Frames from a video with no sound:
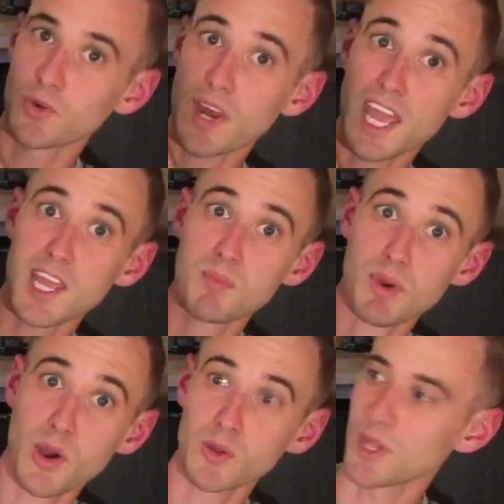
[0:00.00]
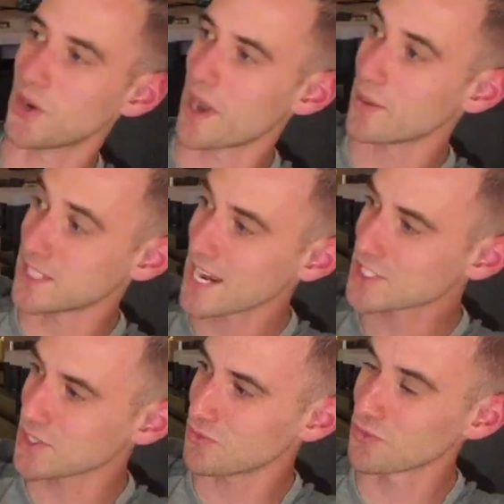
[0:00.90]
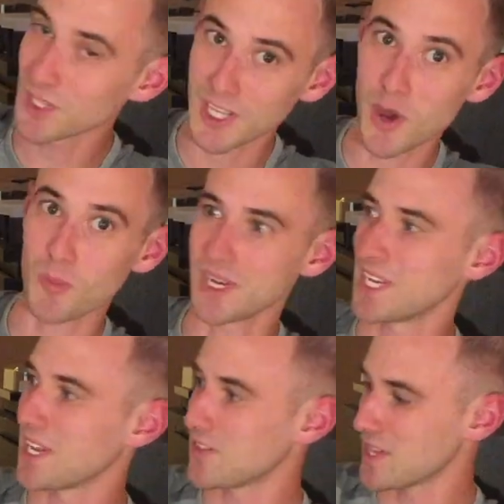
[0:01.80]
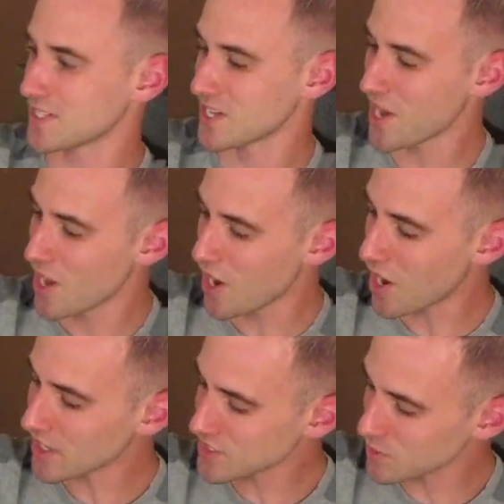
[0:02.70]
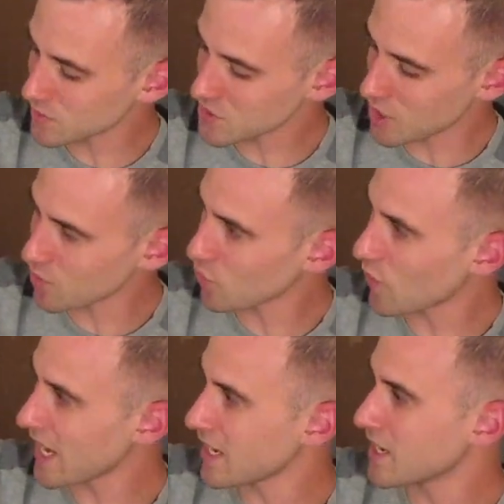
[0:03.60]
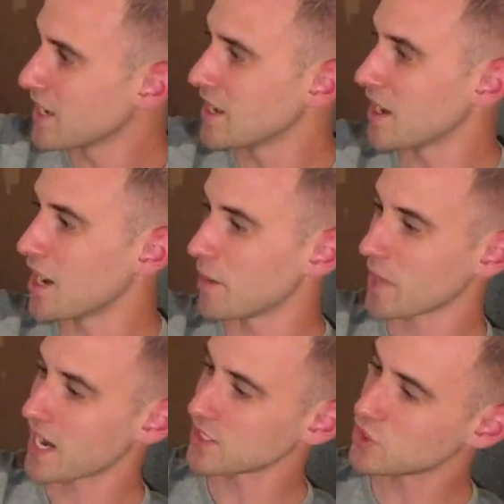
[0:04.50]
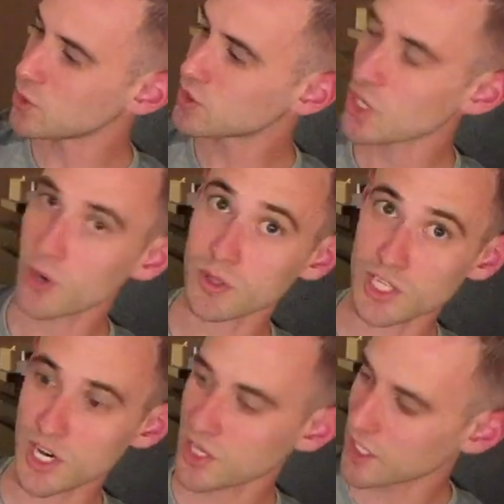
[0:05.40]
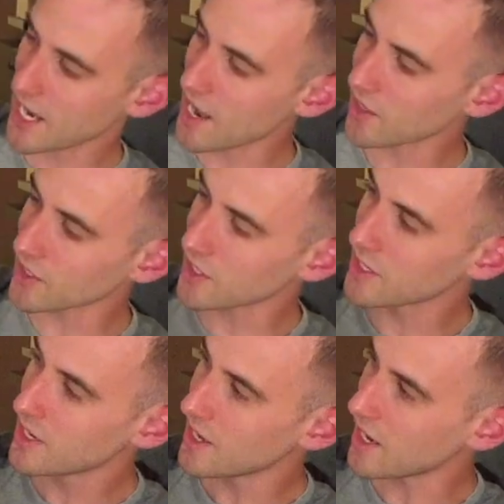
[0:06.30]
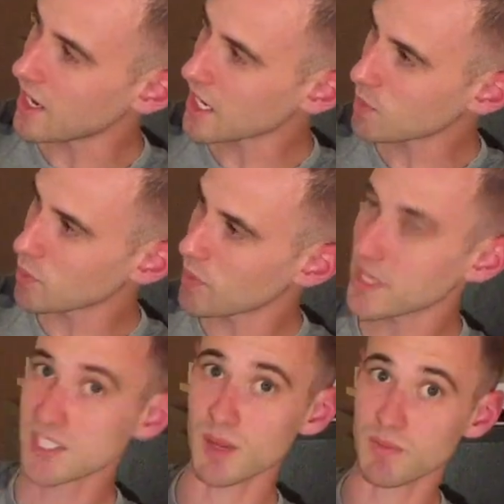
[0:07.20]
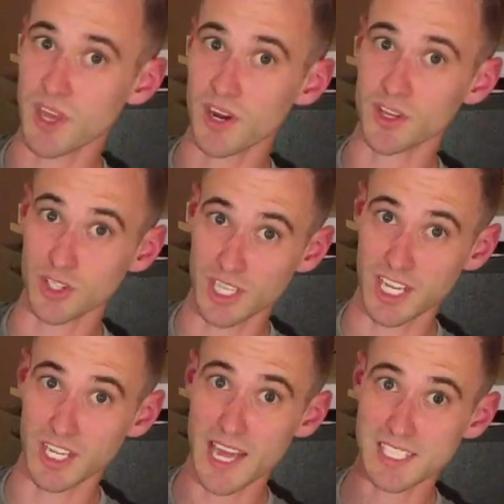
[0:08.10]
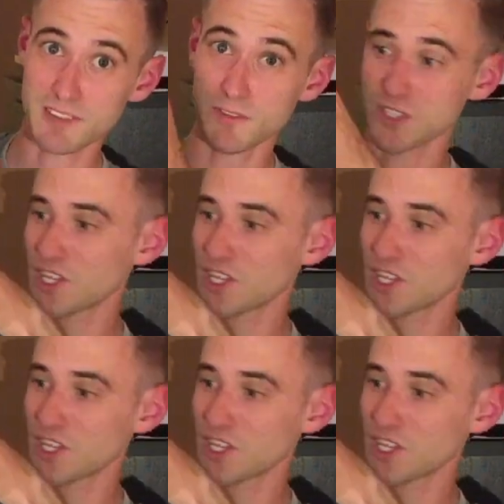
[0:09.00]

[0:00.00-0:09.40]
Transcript: gray polo. I was actually really hoping to get this. Awesome summer weight. Got a 2-tone darker collar, a couple buttons up there, looking classy for